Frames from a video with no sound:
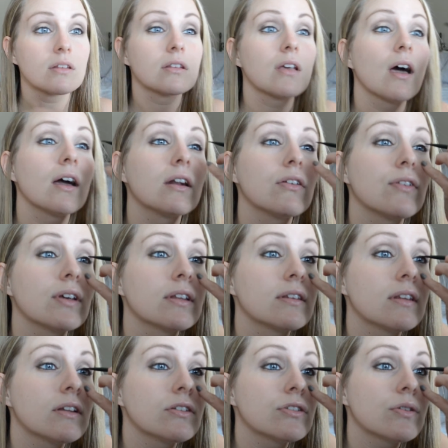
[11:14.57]
Kind of
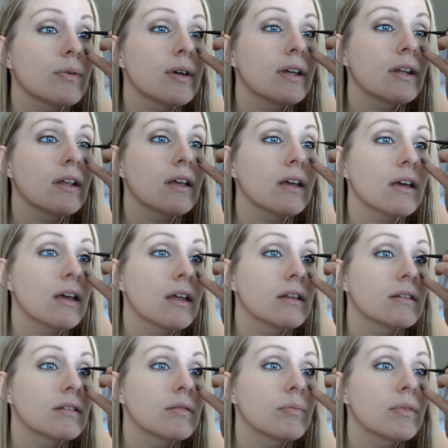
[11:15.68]
accentuating and
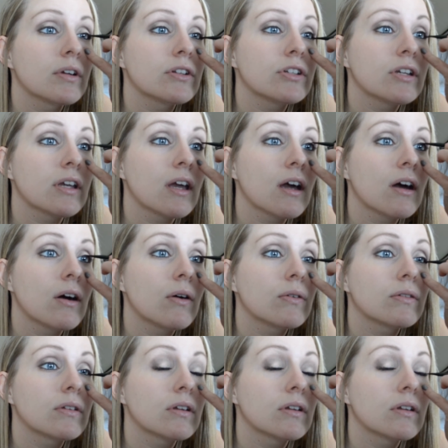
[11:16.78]
smudging out.